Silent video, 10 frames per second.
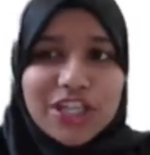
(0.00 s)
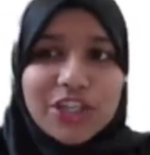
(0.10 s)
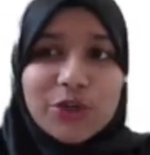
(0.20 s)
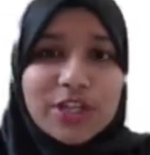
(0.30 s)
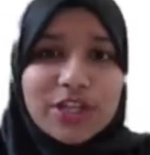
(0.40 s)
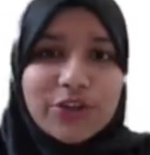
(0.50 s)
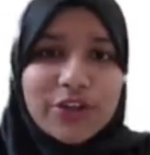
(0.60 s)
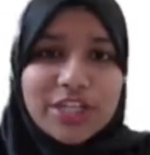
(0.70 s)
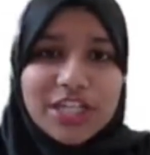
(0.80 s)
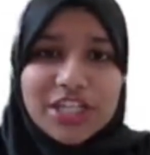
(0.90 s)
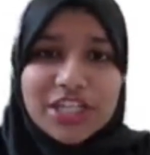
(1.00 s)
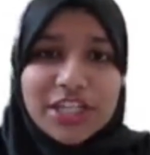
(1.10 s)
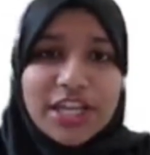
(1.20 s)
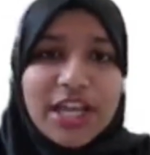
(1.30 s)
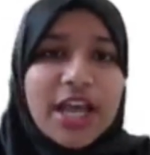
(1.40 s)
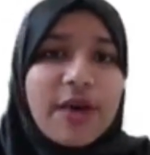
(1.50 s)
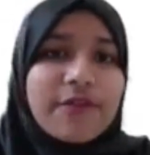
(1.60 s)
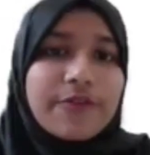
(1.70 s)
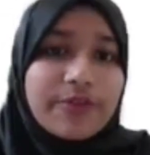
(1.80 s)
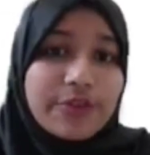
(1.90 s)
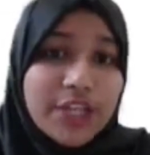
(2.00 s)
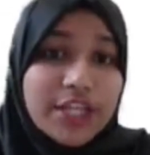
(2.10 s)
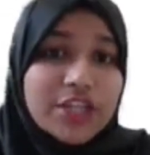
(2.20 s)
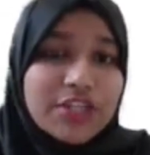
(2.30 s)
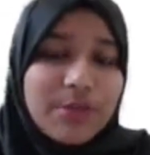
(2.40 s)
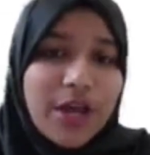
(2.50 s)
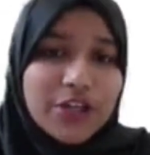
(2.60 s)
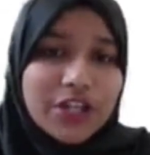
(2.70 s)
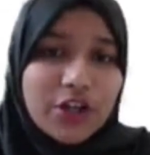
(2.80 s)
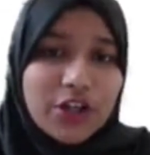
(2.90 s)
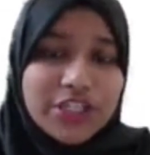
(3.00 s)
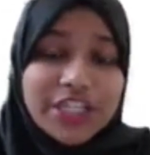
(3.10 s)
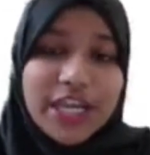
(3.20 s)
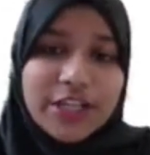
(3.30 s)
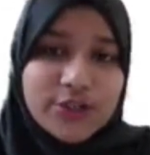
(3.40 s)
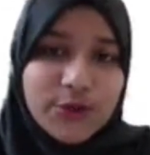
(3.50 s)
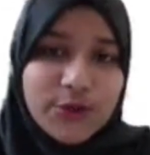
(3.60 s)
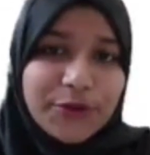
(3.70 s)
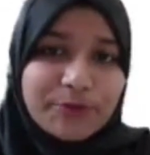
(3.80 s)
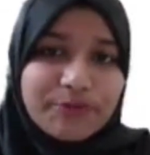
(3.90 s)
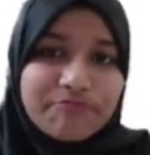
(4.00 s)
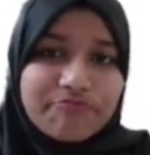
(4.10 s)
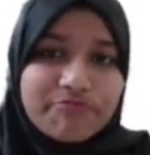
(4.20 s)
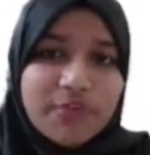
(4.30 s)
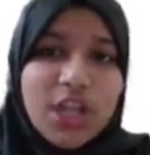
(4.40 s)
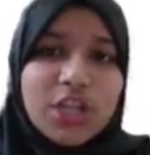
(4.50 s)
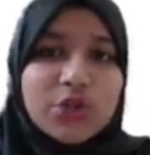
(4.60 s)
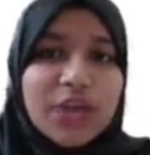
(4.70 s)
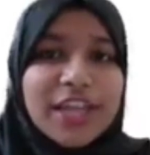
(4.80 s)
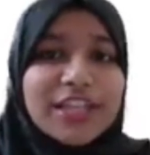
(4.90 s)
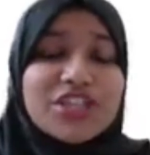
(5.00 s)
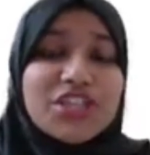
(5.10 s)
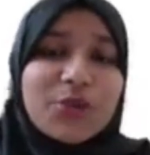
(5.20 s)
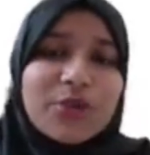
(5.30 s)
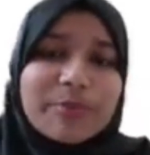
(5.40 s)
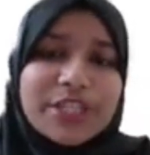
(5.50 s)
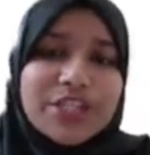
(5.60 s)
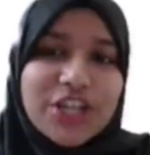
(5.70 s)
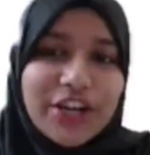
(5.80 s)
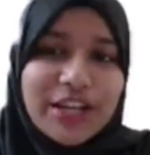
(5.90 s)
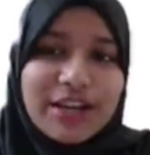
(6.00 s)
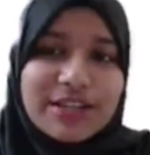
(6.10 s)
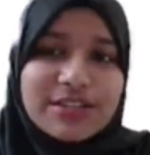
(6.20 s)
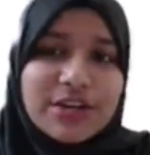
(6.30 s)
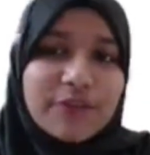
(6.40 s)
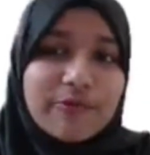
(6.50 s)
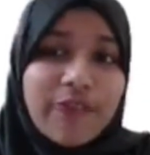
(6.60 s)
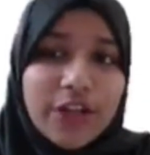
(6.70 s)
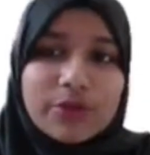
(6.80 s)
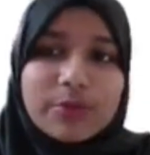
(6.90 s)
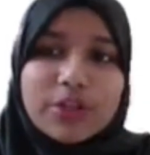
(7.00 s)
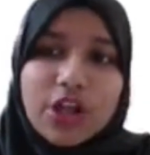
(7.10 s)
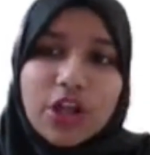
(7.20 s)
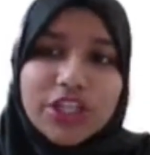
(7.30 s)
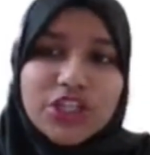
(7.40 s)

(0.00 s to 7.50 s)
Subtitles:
nuclear radiation biotechnology, and so on. Tonight, she will be sharing us her valuable knowledge,